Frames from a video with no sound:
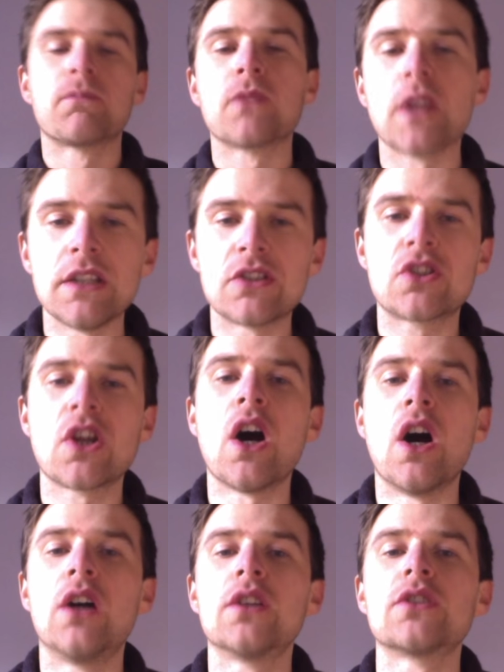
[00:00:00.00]
It
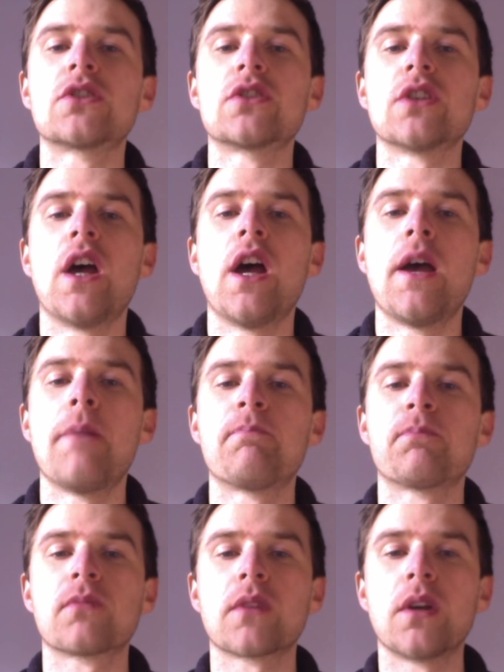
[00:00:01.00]
starts um,
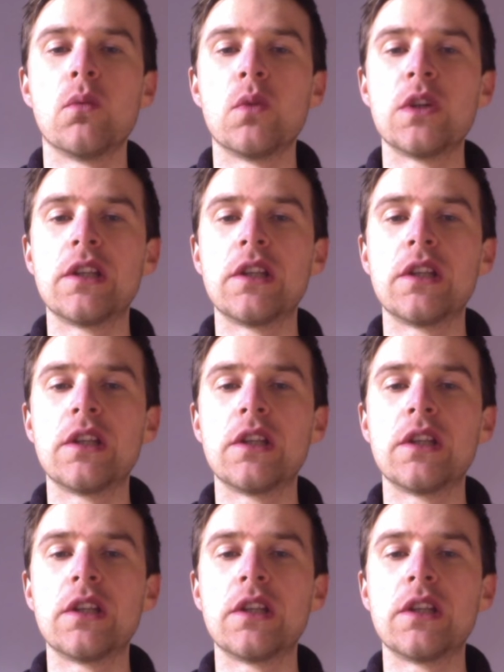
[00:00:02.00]
with